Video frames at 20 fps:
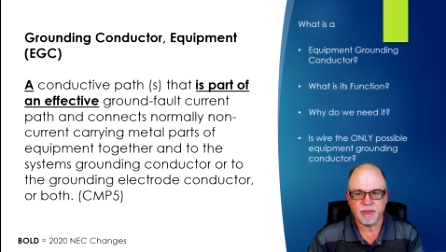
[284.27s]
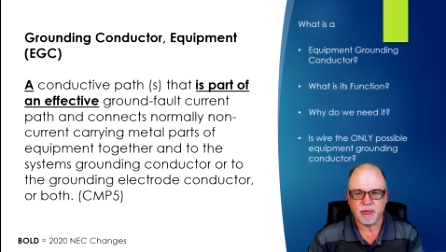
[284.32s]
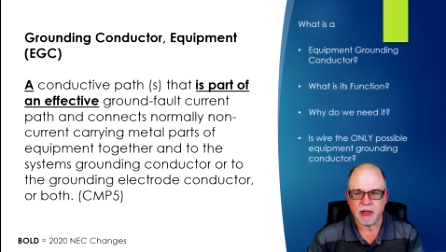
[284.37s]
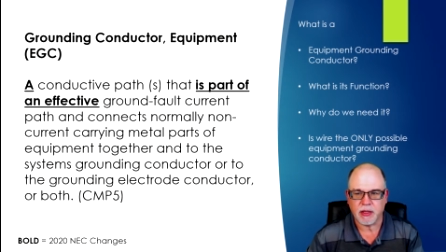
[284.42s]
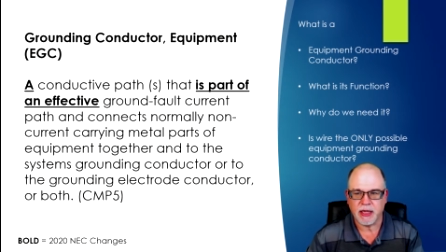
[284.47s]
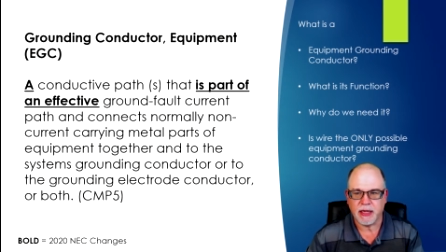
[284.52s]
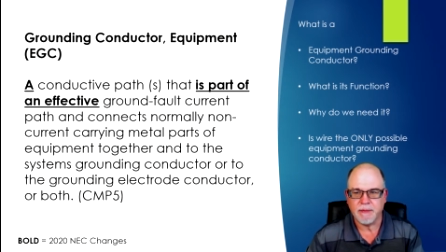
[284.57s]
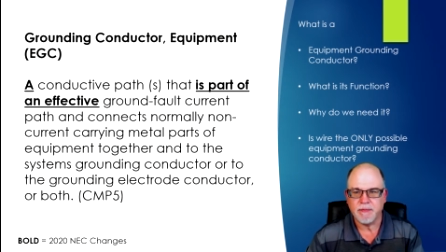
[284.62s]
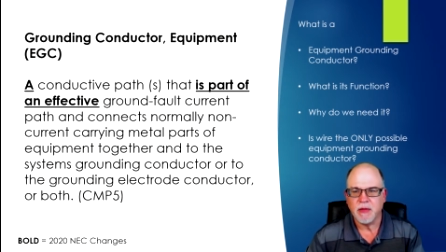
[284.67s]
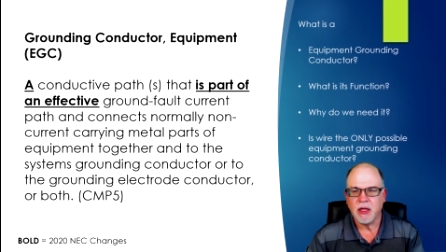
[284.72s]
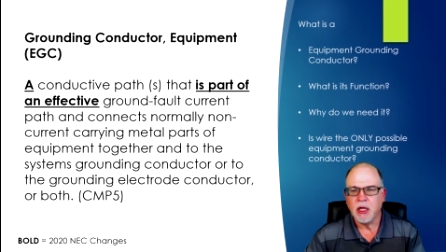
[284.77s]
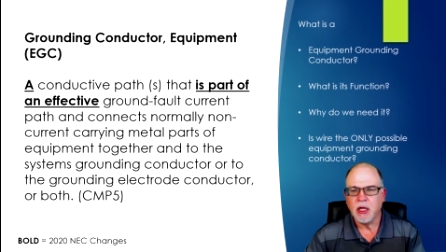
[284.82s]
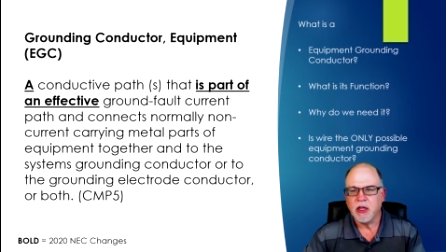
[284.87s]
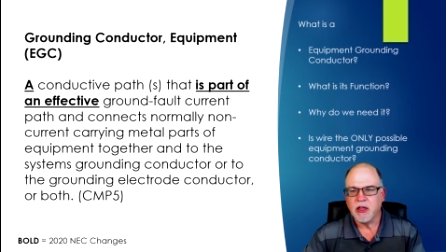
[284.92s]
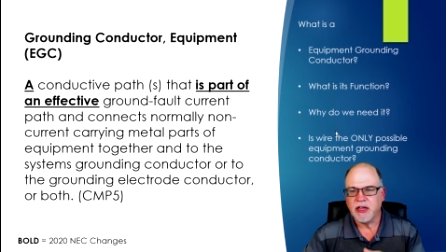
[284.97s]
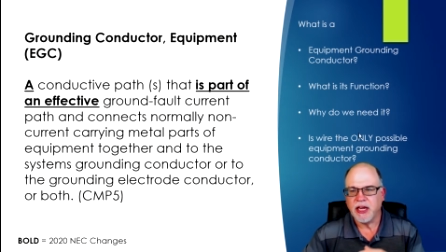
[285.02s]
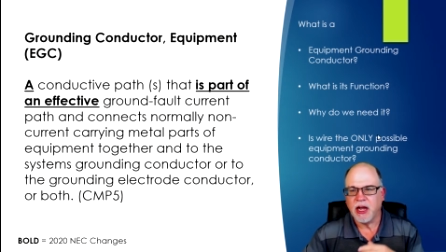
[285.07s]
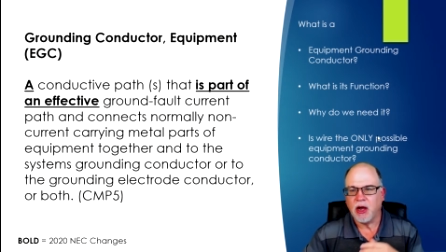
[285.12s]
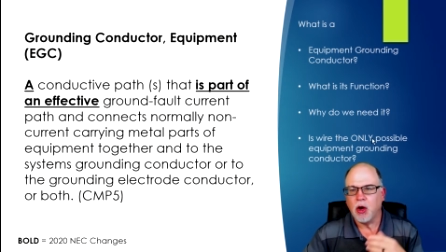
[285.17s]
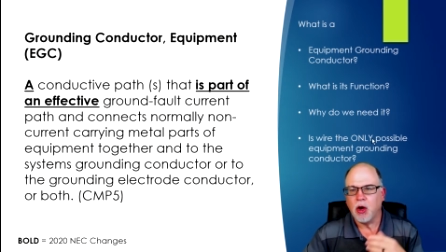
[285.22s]
Okay,
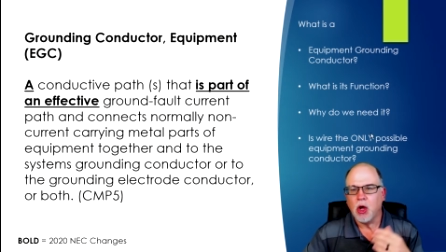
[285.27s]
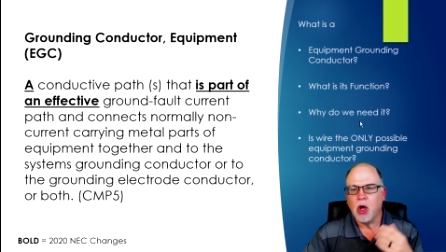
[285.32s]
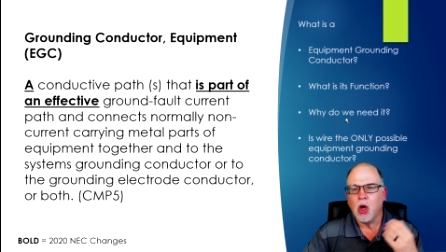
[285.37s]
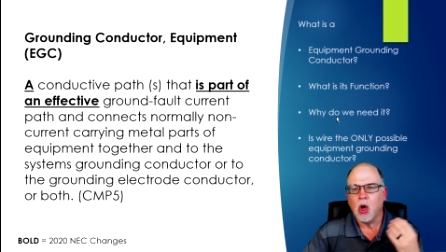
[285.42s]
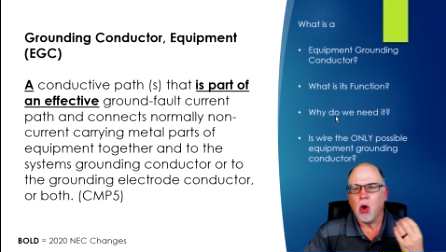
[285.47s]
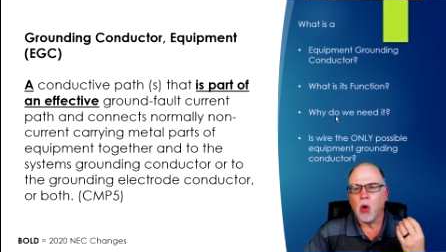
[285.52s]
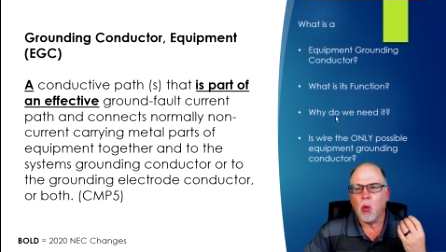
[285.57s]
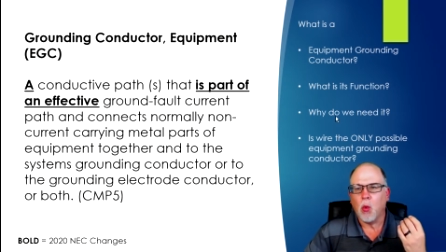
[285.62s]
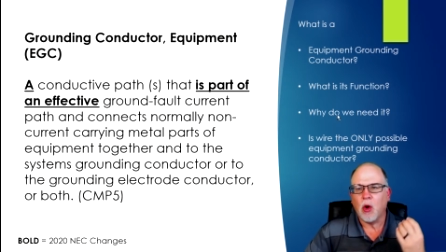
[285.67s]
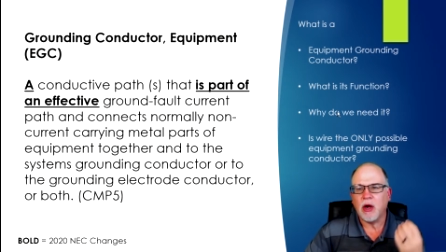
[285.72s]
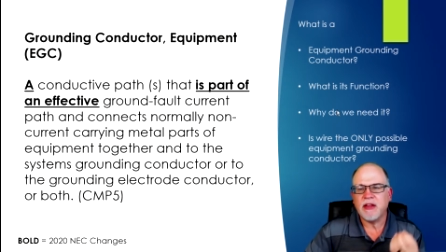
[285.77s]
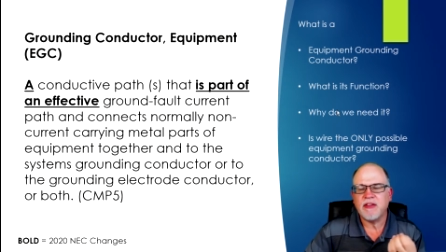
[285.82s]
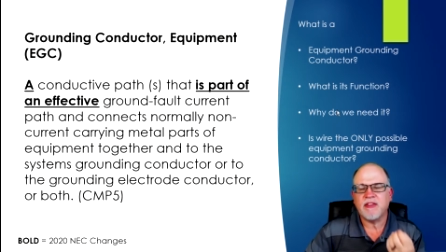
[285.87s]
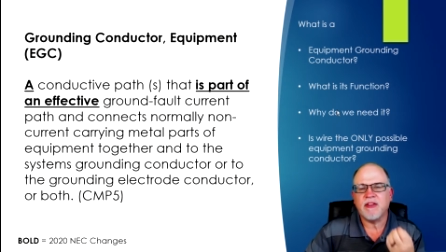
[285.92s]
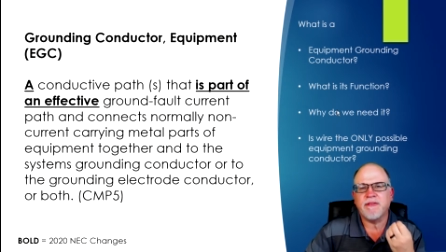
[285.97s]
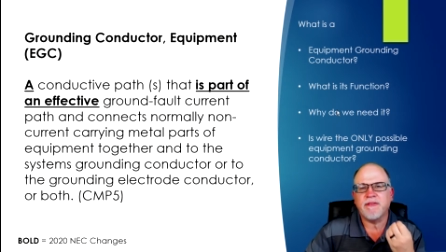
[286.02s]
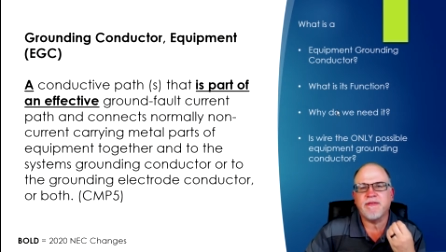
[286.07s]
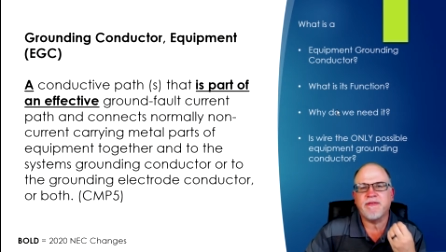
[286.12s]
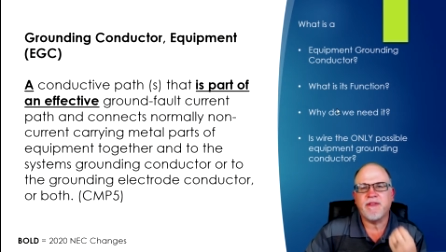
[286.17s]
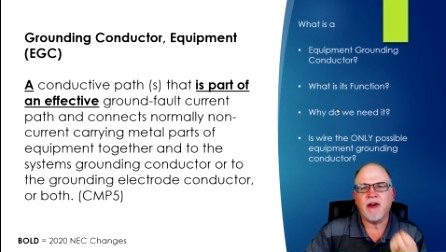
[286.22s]
now what is the
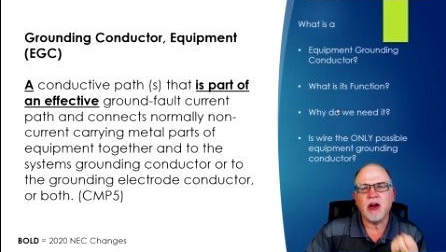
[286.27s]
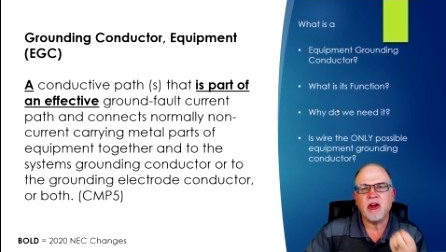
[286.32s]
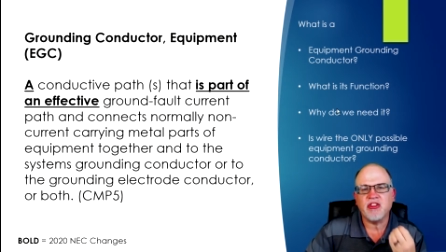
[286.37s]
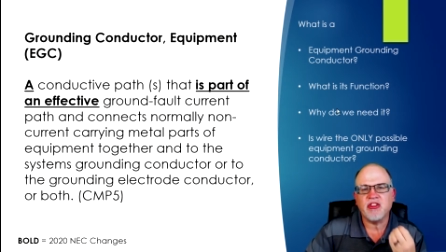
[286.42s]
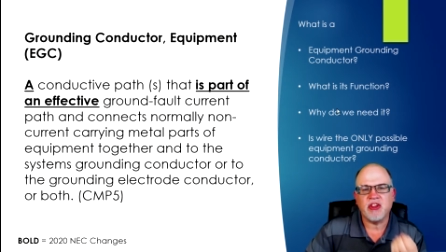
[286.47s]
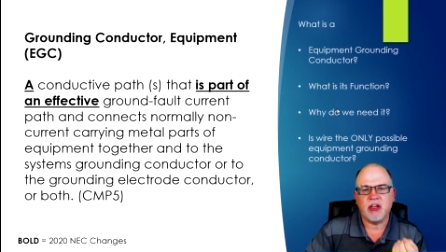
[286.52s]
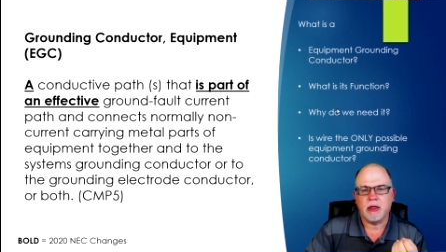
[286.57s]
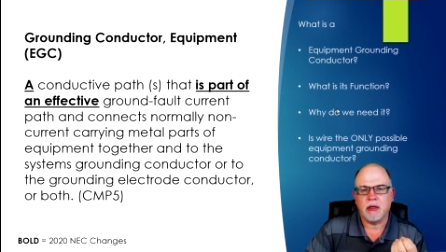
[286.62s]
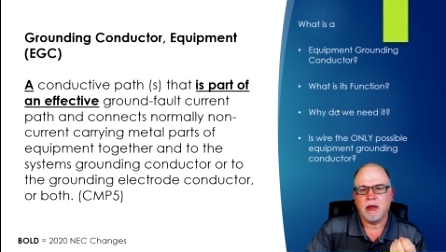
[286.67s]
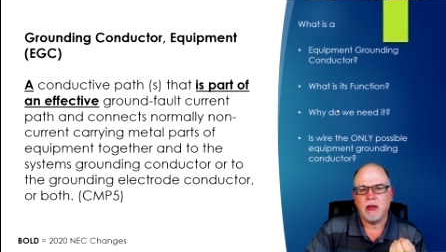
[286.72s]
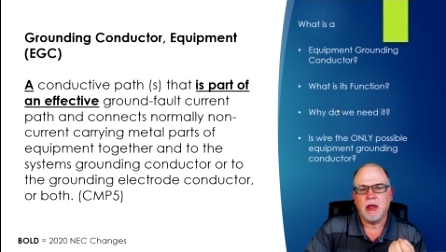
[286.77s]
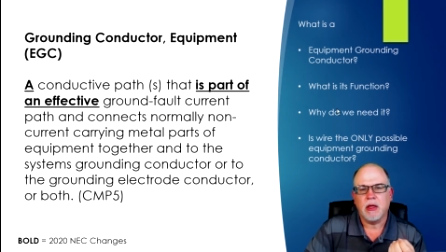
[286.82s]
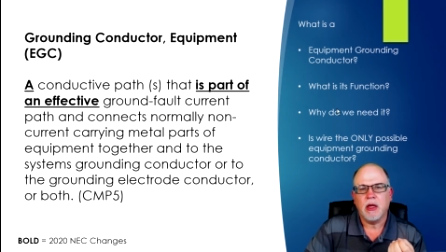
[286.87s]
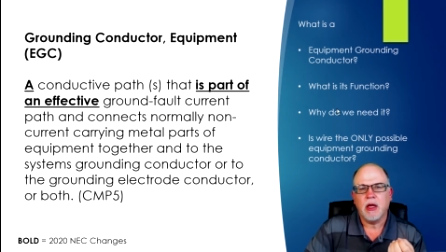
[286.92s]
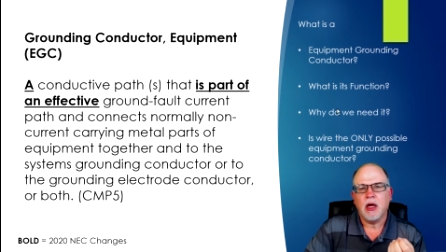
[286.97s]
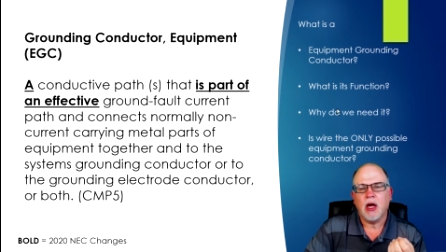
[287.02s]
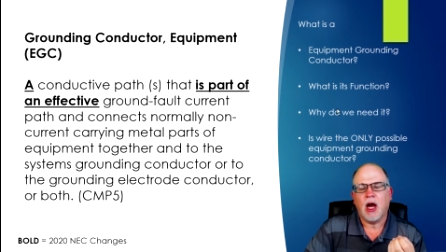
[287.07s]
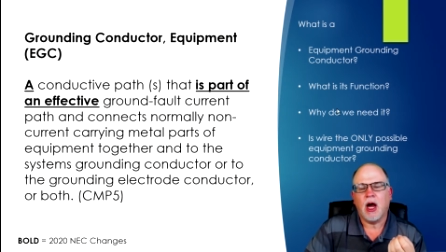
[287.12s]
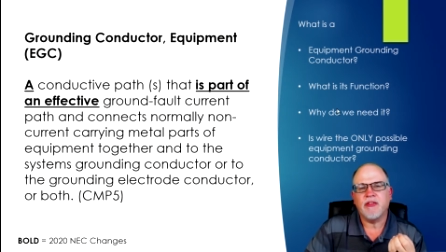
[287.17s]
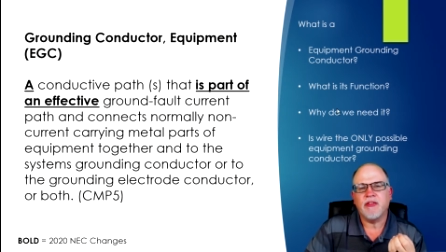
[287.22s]
function
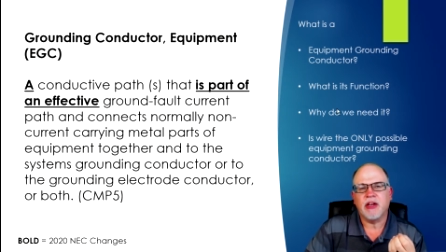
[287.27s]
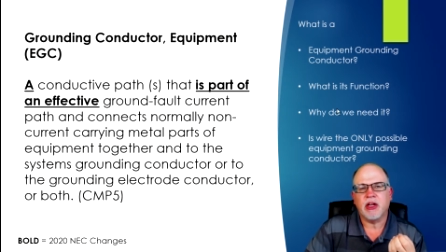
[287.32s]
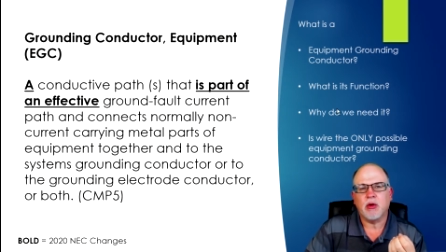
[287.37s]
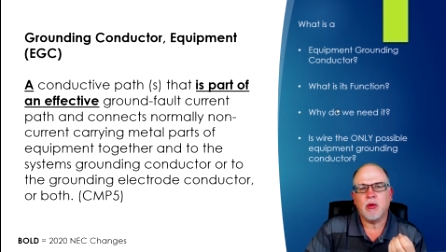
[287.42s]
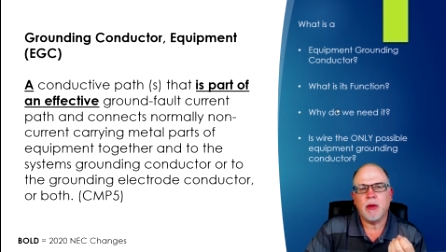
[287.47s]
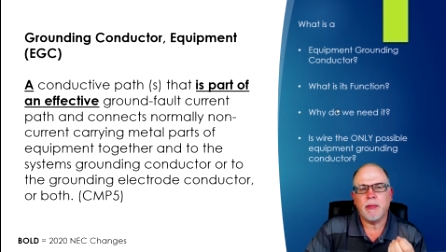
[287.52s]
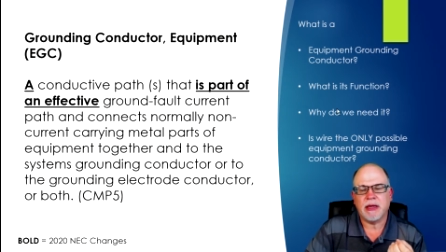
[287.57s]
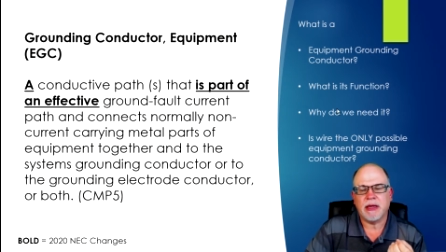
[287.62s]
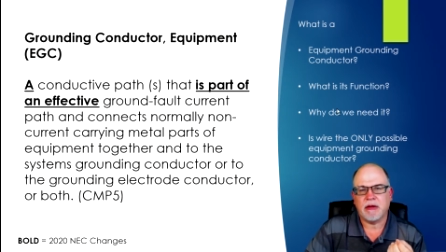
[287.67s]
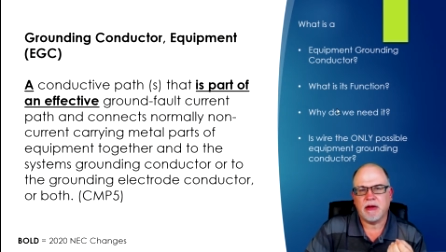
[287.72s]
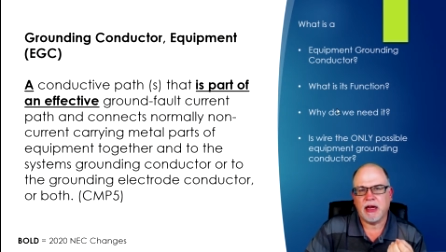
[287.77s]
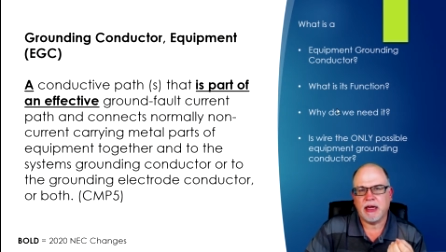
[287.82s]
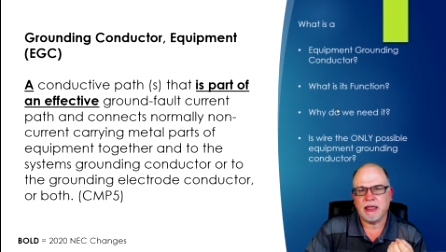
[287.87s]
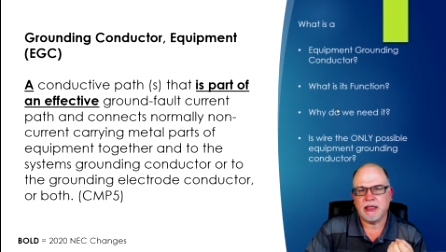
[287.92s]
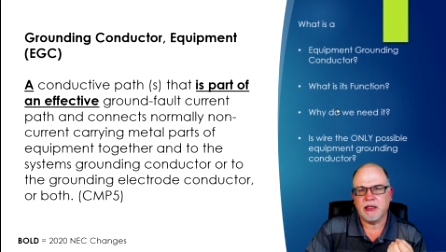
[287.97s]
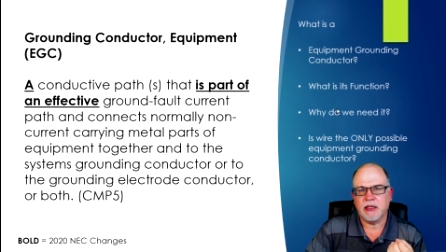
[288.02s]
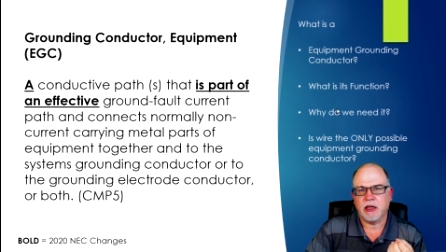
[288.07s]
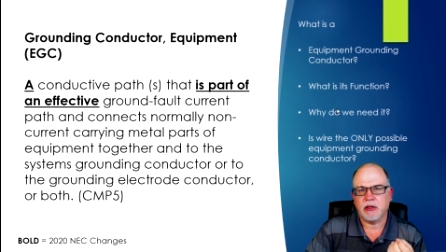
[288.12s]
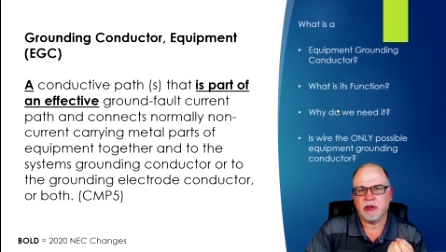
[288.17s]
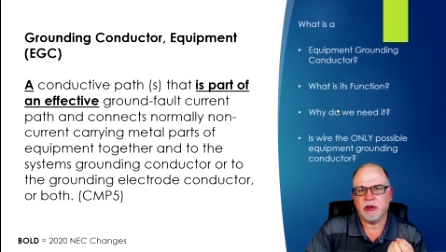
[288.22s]
of an equipment grounding
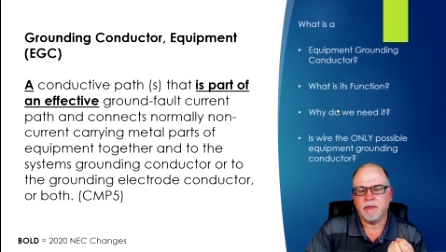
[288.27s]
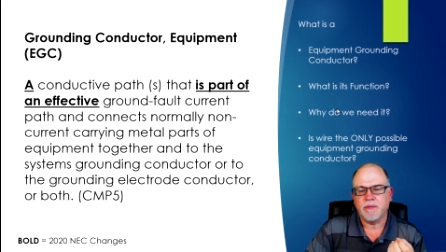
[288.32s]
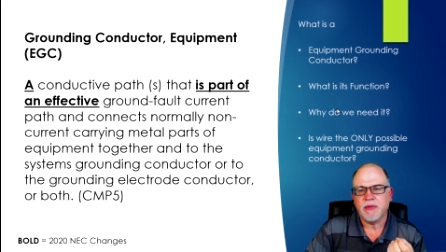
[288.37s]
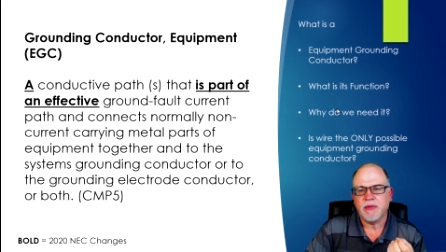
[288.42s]
conductor?